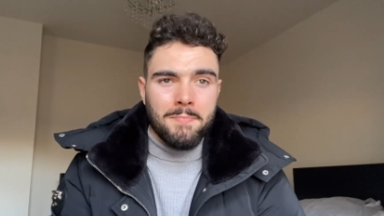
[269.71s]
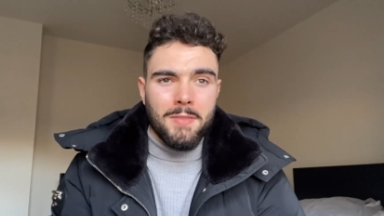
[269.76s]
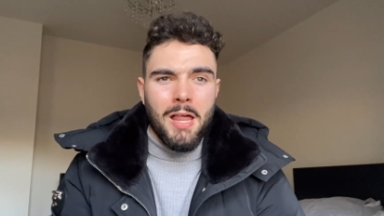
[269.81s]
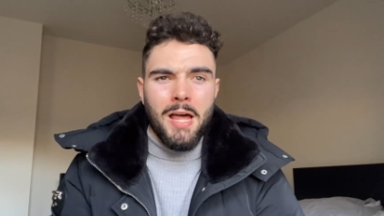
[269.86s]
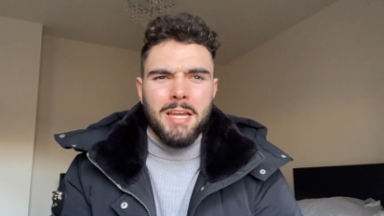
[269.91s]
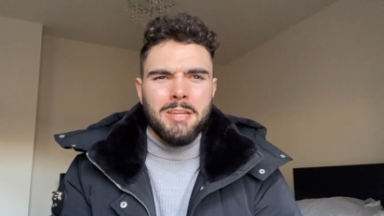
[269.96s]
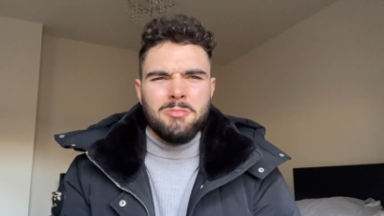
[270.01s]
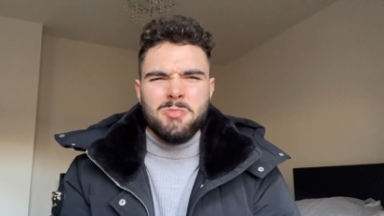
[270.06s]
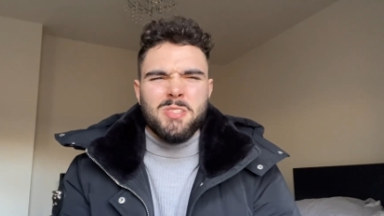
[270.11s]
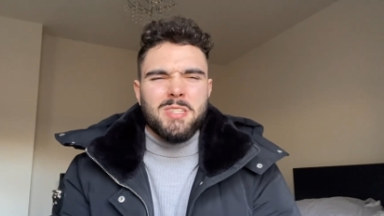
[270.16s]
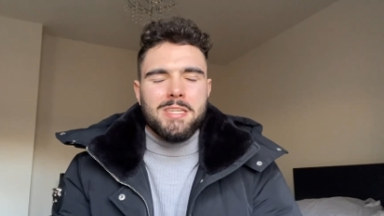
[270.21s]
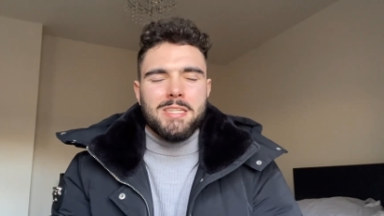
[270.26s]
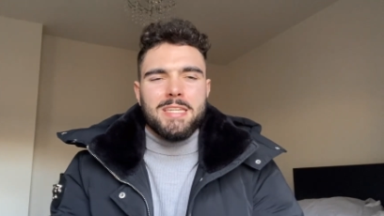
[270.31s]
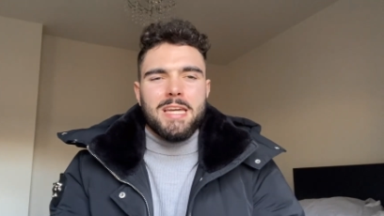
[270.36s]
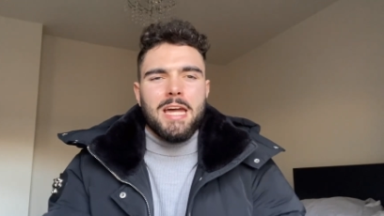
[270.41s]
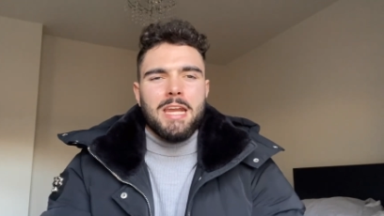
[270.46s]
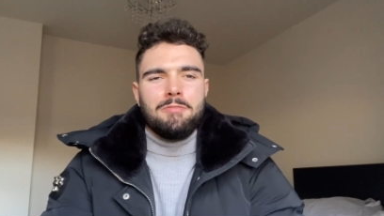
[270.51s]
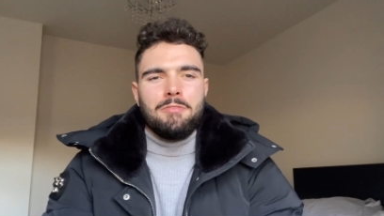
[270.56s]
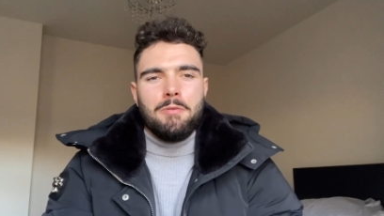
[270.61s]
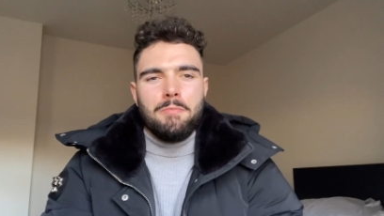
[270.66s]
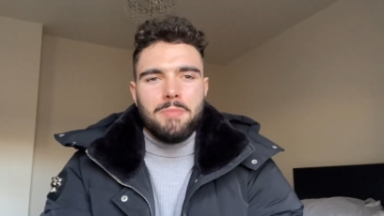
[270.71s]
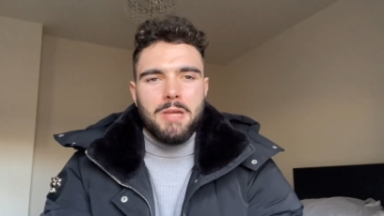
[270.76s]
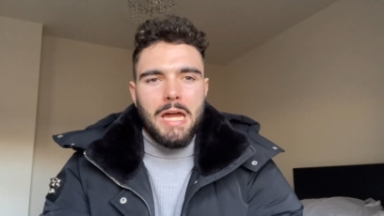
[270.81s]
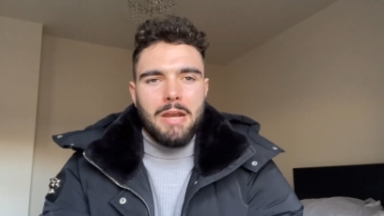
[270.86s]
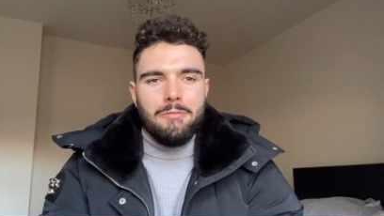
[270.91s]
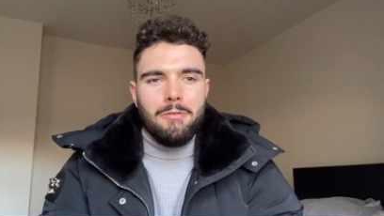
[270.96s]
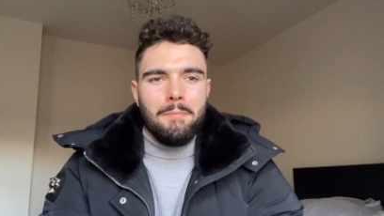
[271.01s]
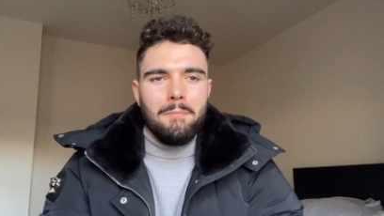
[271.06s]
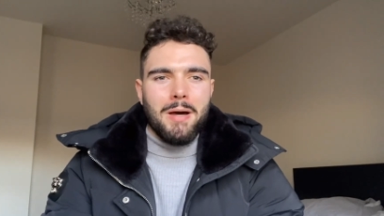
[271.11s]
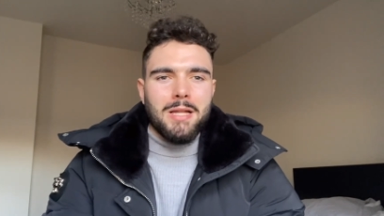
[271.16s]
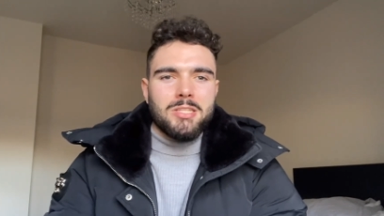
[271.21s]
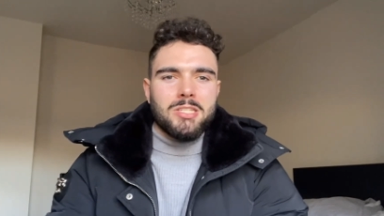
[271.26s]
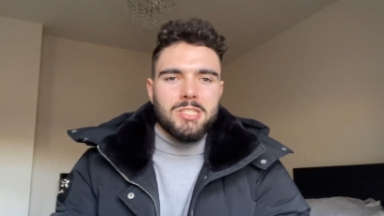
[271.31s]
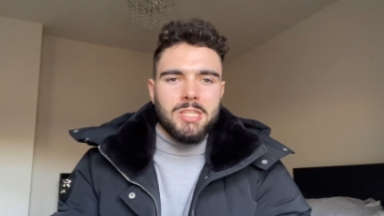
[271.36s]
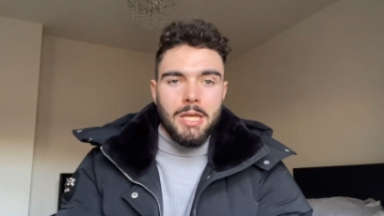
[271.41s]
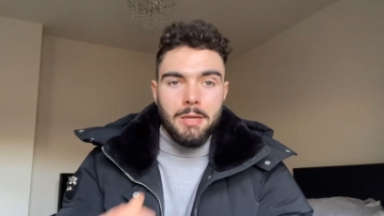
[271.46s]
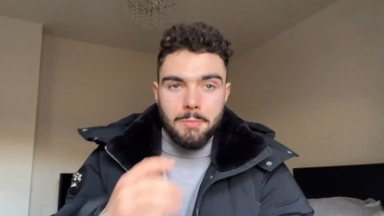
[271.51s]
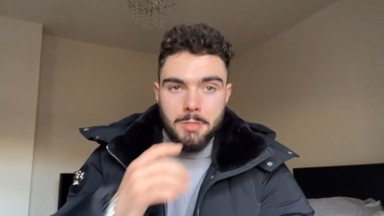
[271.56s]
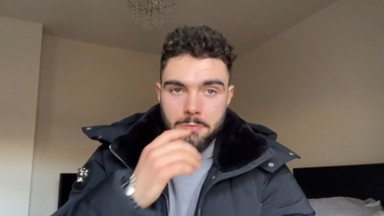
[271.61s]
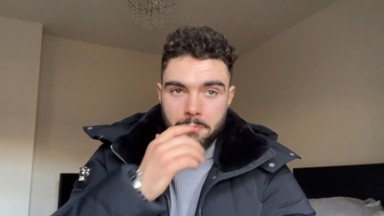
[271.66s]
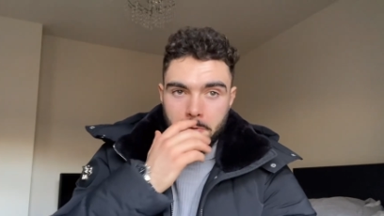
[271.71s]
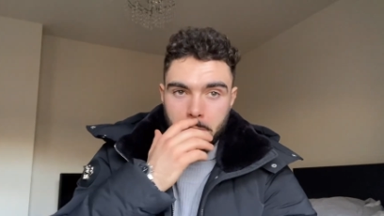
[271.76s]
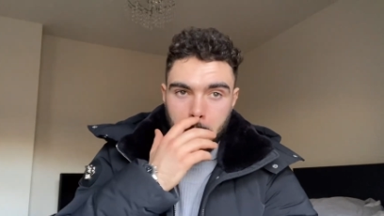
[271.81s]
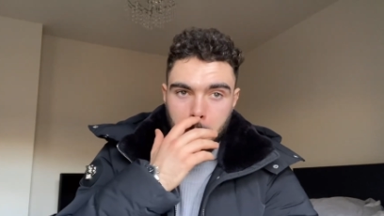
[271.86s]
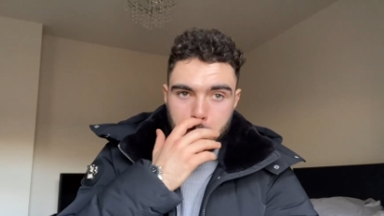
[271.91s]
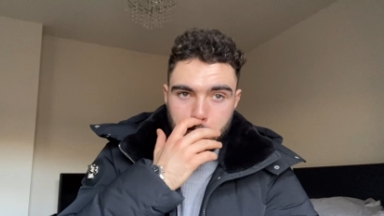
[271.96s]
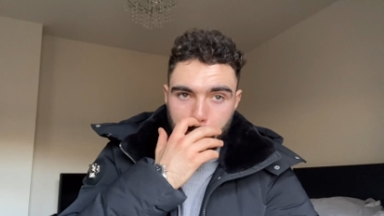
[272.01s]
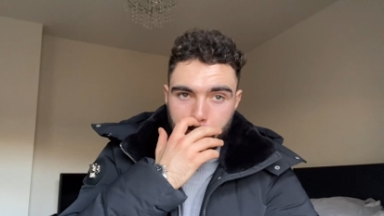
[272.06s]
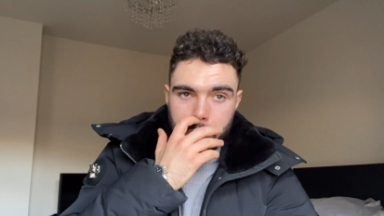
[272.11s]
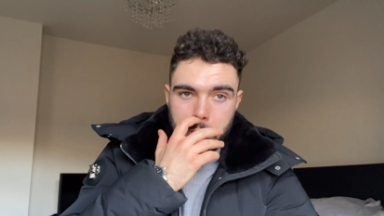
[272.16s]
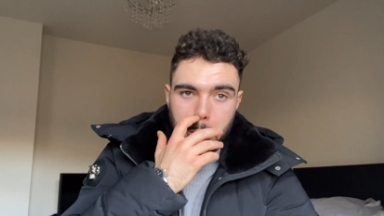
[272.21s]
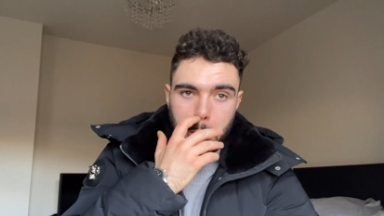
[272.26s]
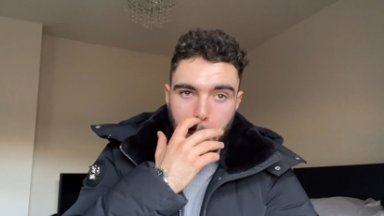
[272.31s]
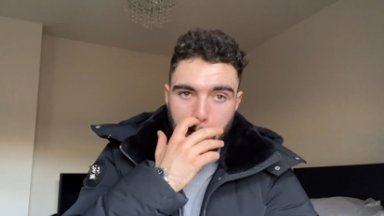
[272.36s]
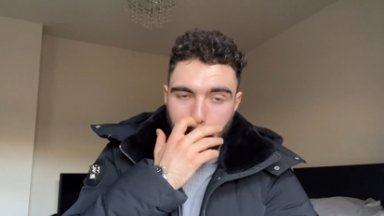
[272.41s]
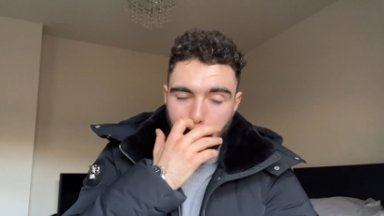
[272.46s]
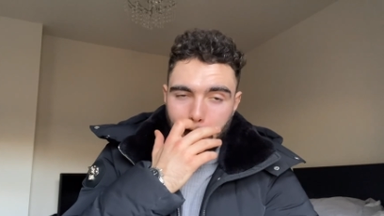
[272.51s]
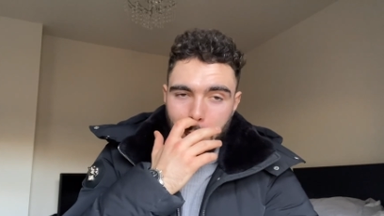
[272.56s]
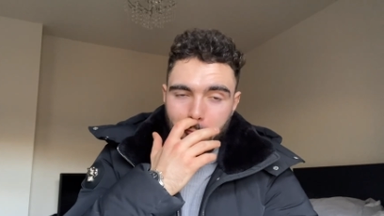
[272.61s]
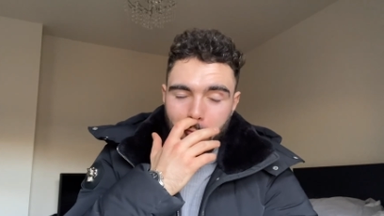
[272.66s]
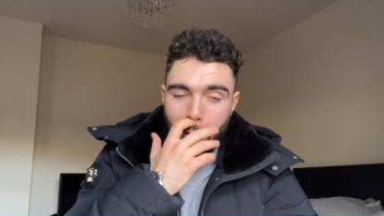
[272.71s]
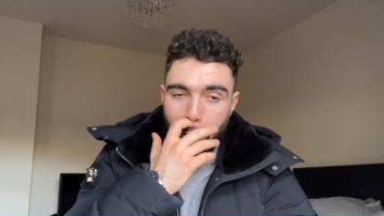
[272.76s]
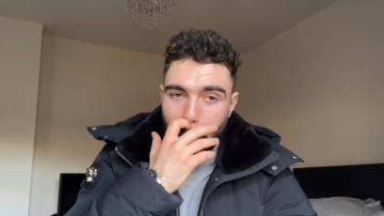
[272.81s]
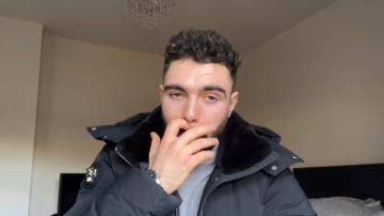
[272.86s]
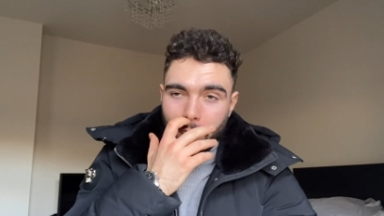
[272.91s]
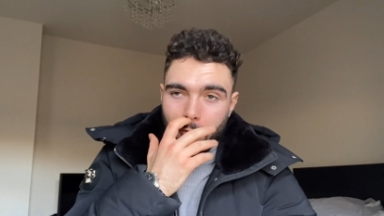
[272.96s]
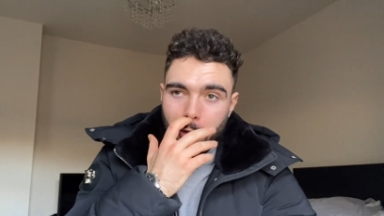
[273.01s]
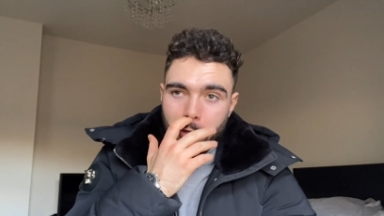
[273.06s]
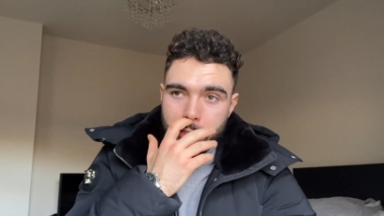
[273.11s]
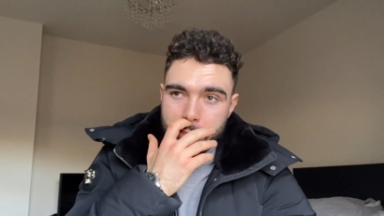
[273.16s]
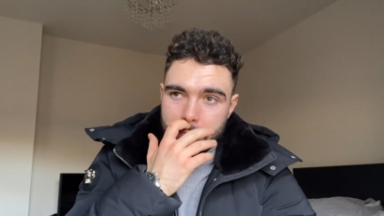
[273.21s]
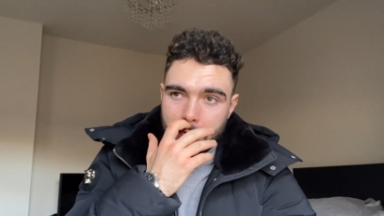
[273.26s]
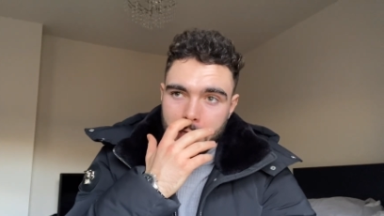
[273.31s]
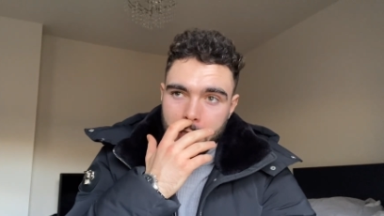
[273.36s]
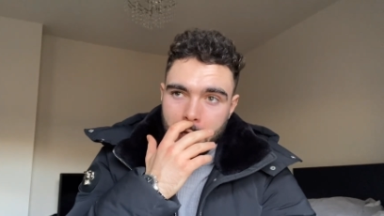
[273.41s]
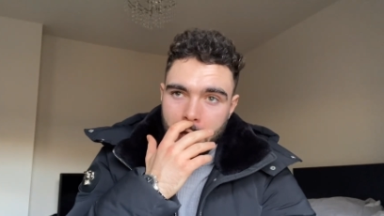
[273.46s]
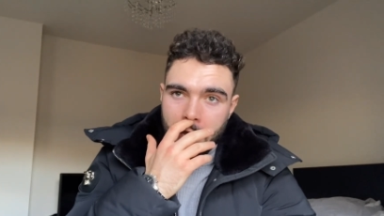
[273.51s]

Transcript: Like it's it kind of a kind of a mad statement to because obviously, like, fair enough, I understand.